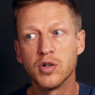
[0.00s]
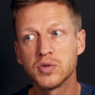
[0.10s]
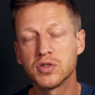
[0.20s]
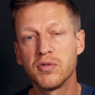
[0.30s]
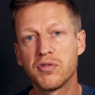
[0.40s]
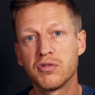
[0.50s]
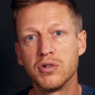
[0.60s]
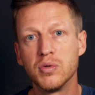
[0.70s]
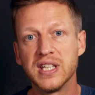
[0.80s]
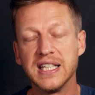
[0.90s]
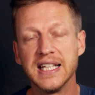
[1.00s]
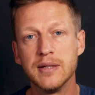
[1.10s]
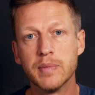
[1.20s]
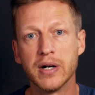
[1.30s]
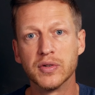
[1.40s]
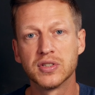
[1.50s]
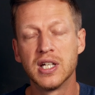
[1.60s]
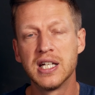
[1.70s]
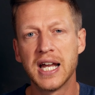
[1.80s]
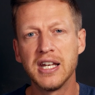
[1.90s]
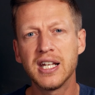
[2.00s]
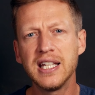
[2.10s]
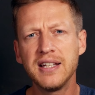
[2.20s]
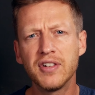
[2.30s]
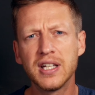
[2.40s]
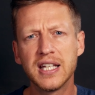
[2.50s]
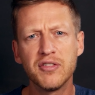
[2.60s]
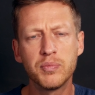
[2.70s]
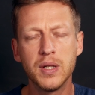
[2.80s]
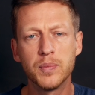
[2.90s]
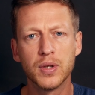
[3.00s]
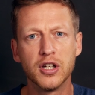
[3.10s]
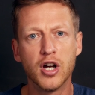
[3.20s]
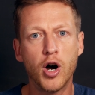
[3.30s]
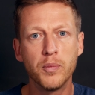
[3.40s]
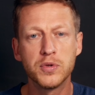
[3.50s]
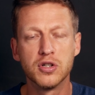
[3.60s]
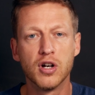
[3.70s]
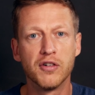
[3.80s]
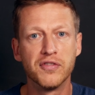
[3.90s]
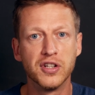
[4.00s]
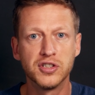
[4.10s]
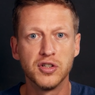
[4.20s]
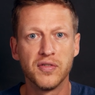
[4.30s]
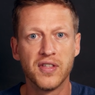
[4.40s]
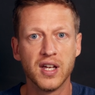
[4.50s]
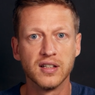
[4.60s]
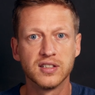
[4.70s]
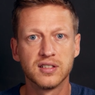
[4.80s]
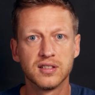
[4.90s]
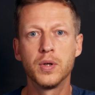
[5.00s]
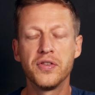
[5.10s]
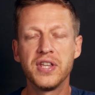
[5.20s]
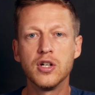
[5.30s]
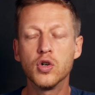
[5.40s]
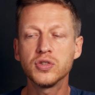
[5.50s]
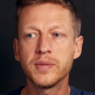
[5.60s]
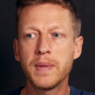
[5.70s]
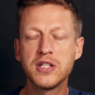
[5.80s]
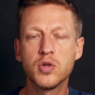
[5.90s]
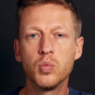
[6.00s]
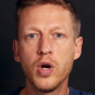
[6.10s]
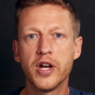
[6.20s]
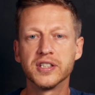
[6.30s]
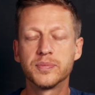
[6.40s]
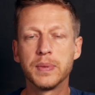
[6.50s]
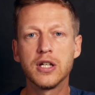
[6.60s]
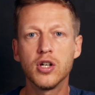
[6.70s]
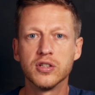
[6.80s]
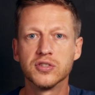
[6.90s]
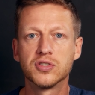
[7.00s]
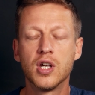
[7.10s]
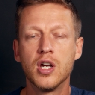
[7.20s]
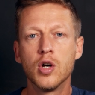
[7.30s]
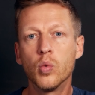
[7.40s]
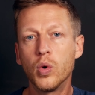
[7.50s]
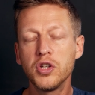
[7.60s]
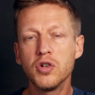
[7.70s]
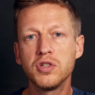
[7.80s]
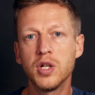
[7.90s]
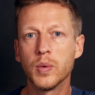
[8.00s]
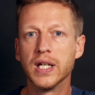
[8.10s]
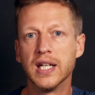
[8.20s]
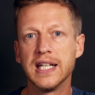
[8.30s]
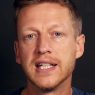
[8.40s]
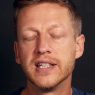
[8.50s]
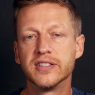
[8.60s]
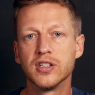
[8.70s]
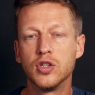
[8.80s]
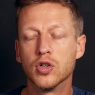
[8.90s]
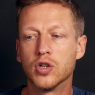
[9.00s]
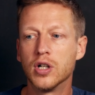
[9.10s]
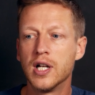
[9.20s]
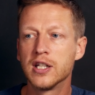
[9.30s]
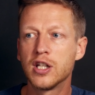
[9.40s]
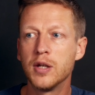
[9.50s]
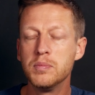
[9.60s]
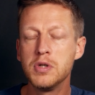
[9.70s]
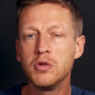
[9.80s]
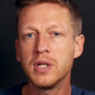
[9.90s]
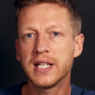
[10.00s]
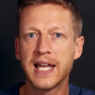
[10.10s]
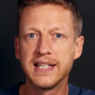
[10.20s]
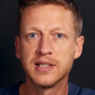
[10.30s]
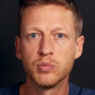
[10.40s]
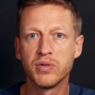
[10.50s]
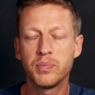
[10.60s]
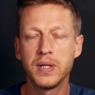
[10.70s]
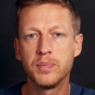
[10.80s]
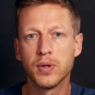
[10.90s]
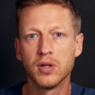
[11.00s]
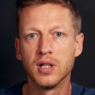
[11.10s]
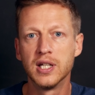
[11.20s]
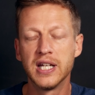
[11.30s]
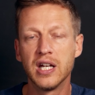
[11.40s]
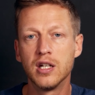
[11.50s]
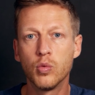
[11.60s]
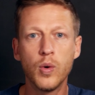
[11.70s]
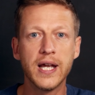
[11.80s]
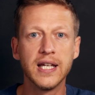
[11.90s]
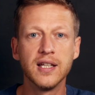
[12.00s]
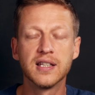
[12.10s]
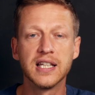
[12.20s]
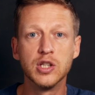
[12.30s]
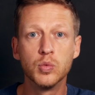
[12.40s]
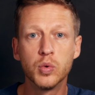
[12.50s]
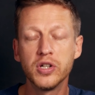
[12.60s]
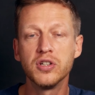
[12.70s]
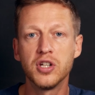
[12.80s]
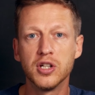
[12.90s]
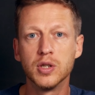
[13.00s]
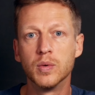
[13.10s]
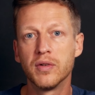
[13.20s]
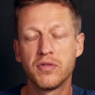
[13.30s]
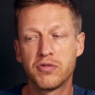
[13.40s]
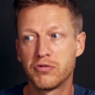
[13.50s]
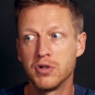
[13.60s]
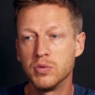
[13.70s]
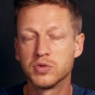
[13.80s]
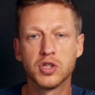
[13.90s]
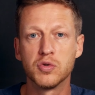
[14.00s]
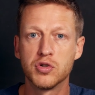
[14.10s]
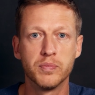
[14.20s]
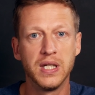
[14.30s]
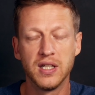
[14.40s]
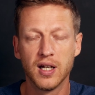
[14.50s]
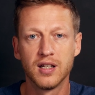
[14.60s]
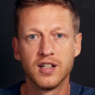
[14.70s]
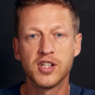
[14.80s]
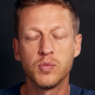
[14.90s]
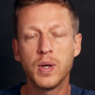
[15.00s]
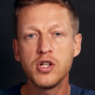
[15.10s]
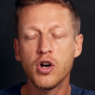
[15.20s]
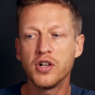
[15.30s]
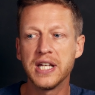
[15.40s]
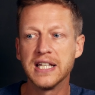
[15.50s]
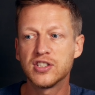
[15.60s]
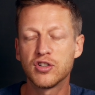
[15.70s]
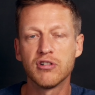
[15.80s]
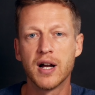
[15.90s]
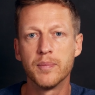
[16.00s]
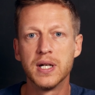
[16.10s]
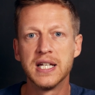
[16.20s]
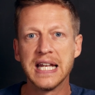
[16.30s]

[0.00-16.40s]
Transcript: and also through the emails. And you can even give people an option of the two things. But the automation works because what you're doing is you're communicating with people in a way that you wouldn't do through social media. So when you're on Instagram,